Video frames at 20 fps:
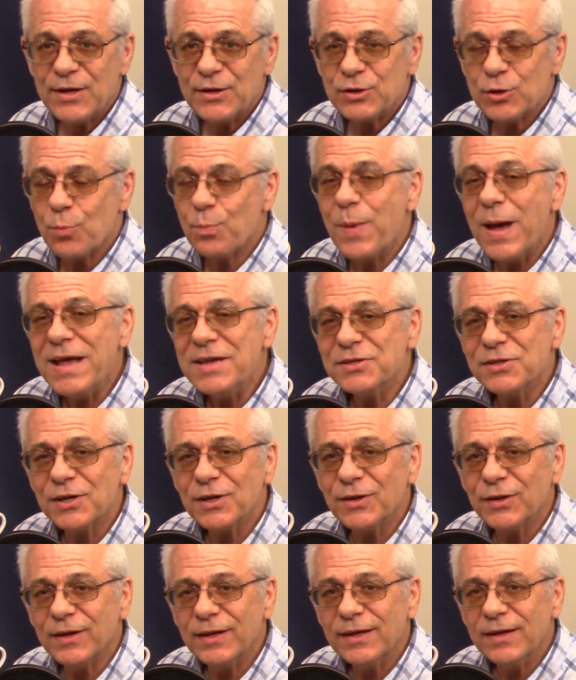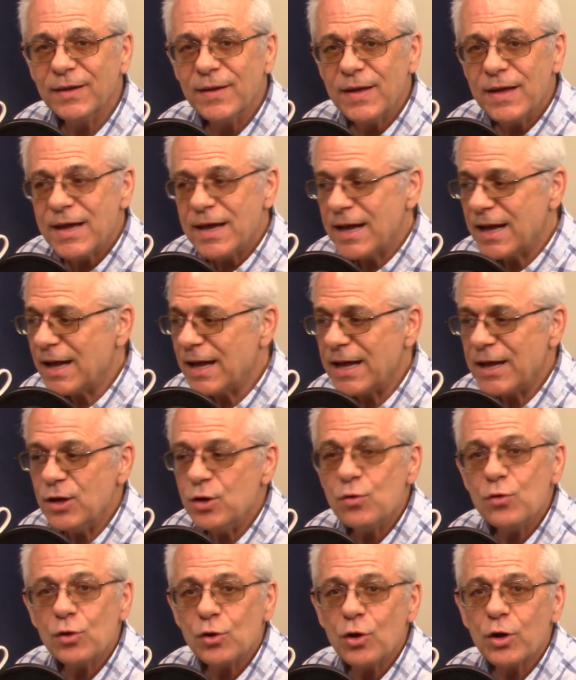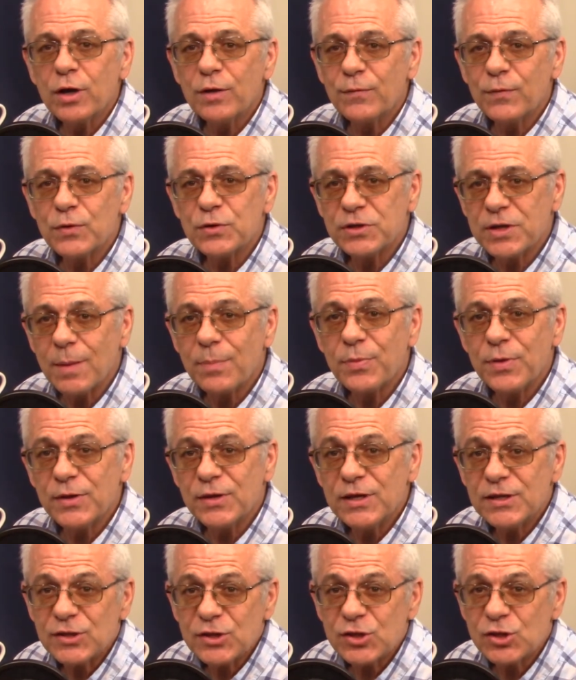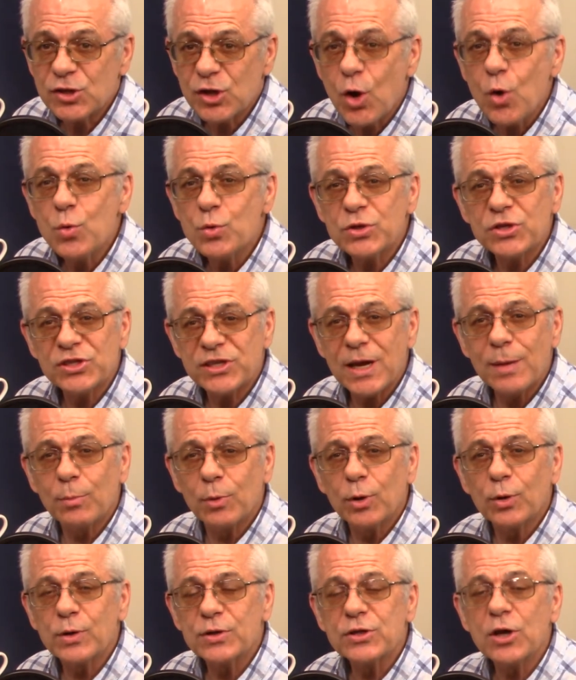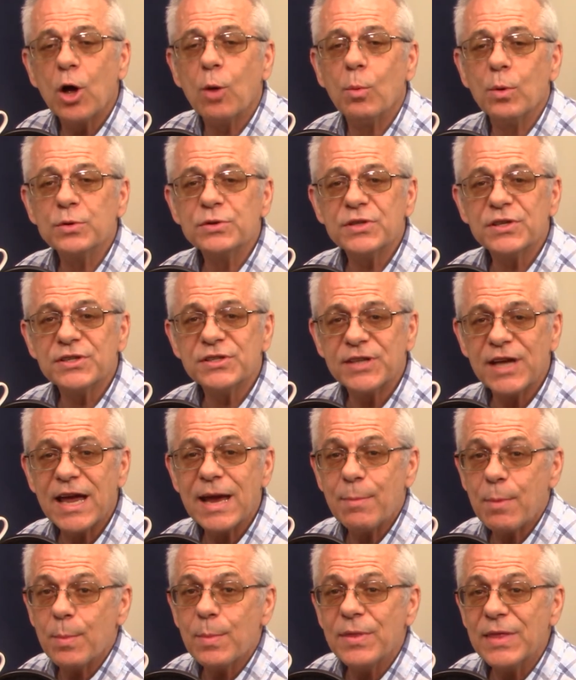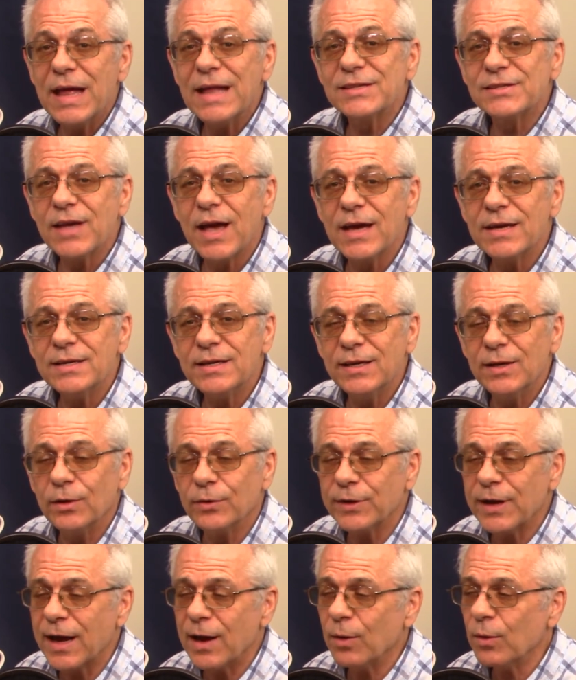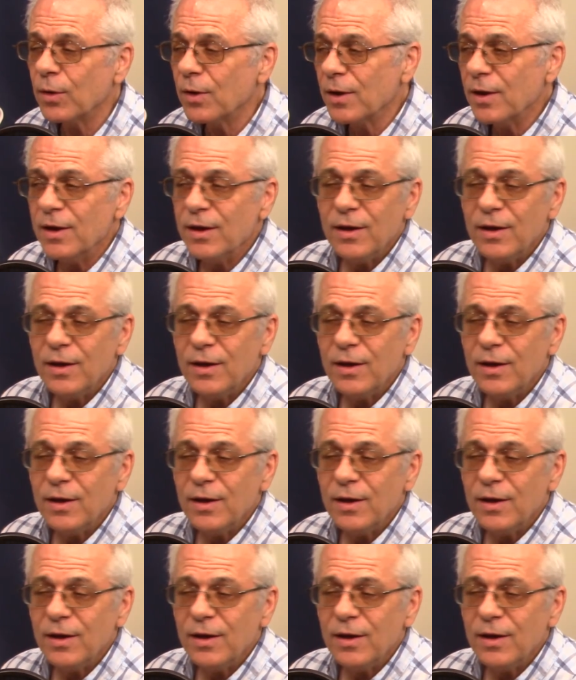So basically, you're looking for something that's so similar it's almost the same. I mean, that's ideal. Now,